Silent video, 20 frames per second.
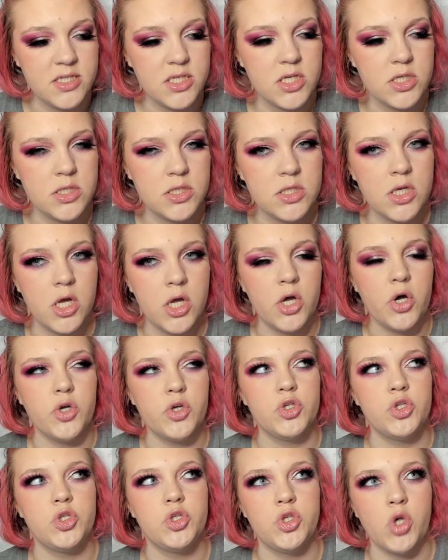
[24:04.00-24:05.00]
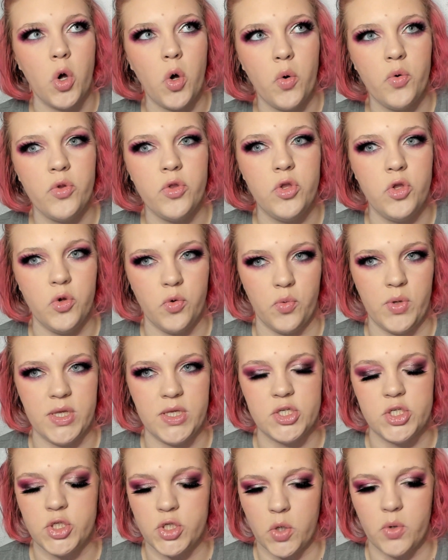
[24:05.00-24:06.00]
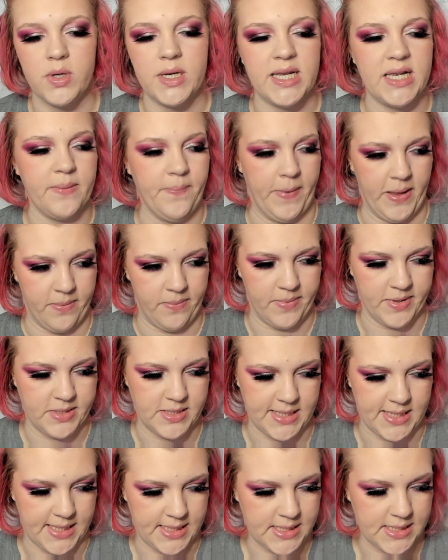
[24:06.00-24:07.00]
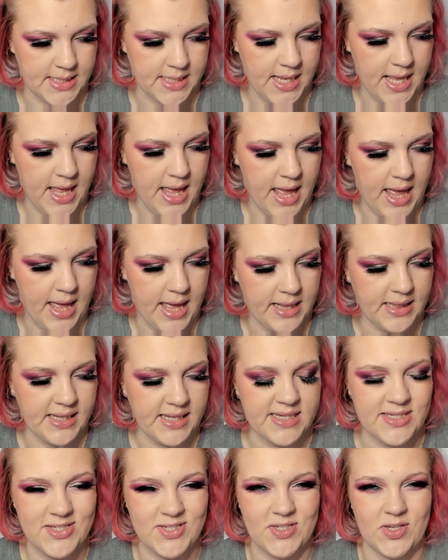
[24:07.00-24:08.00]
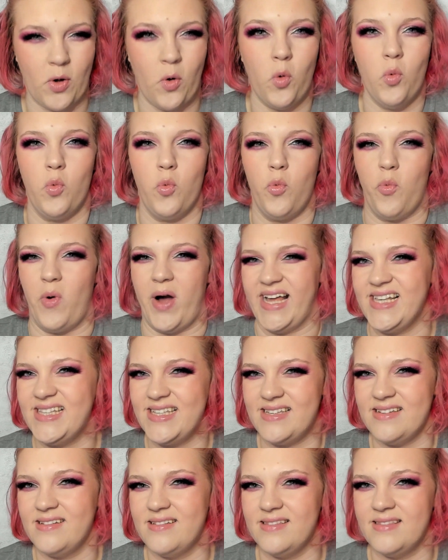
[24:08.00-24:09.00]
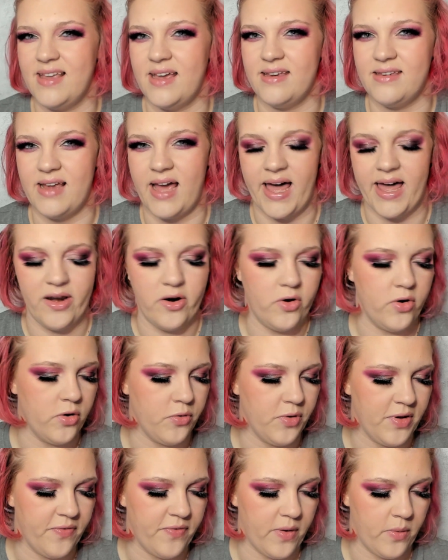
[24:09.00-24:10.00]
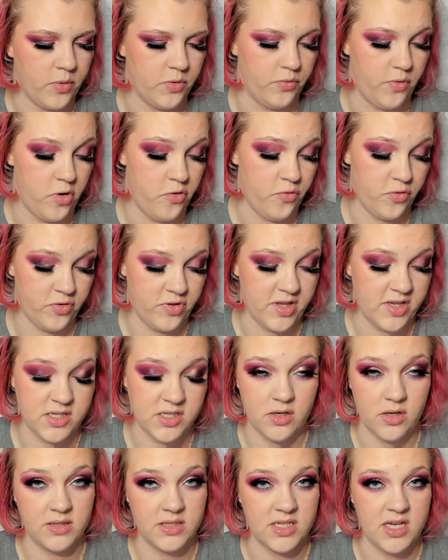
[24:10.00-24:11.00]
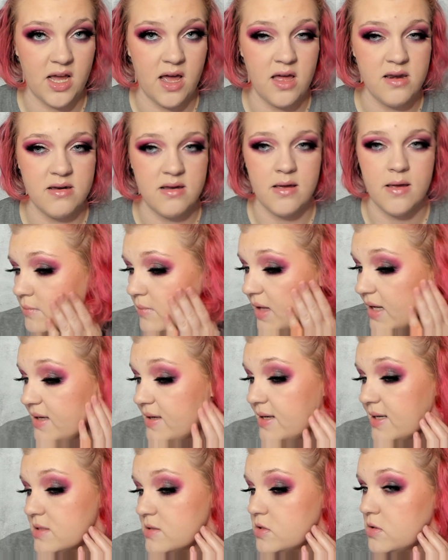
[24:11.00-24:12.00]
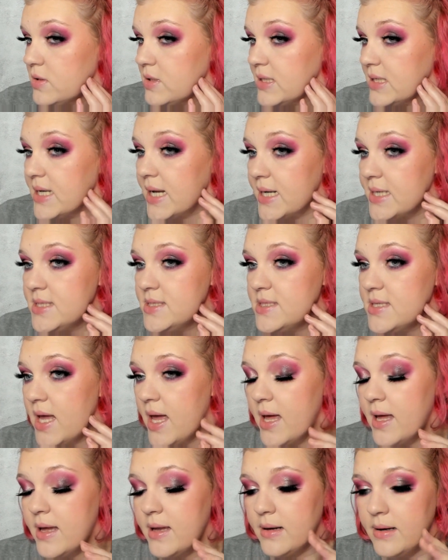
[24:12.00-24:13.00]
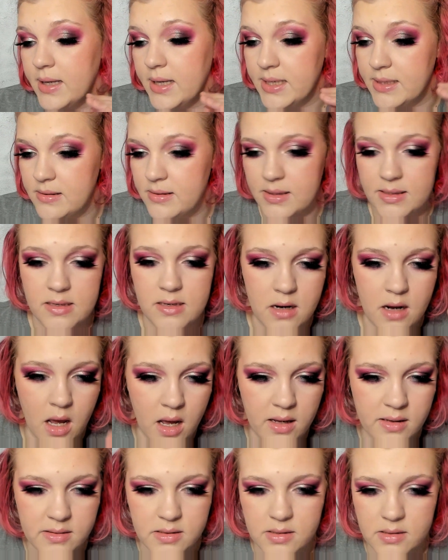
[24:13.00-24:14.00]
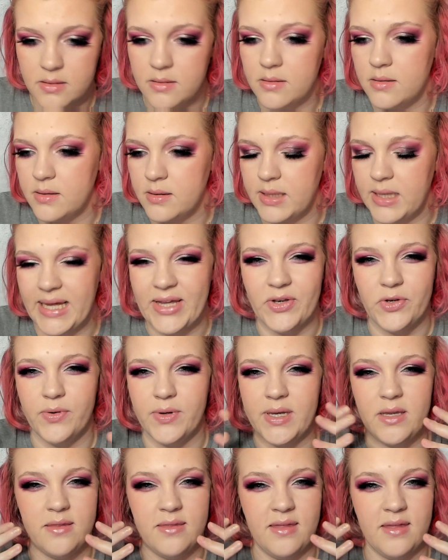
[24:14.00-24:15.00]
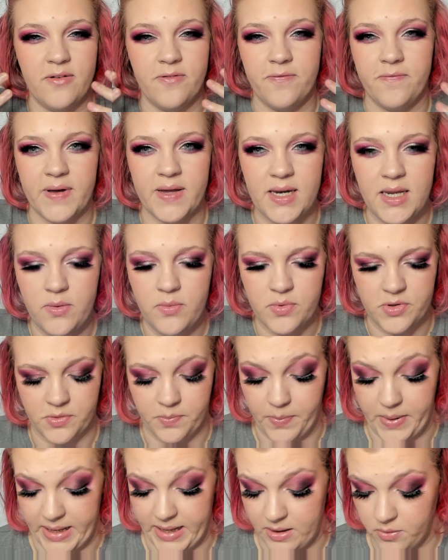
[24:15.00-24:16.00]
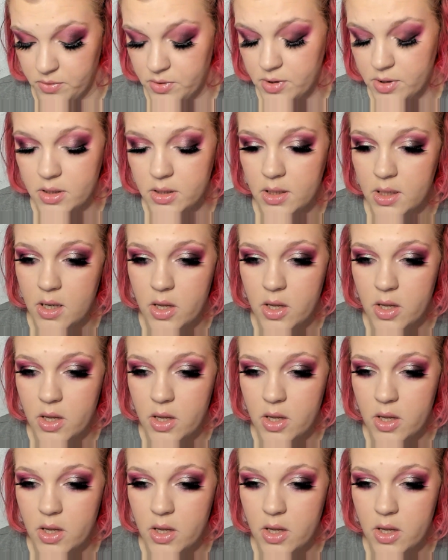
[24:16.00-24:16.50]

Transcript: is so dewy, so little pigmented, and like so wet that I don't know if I would reach for this a ton. It does look nice, and it did not like do anything funny with the powder.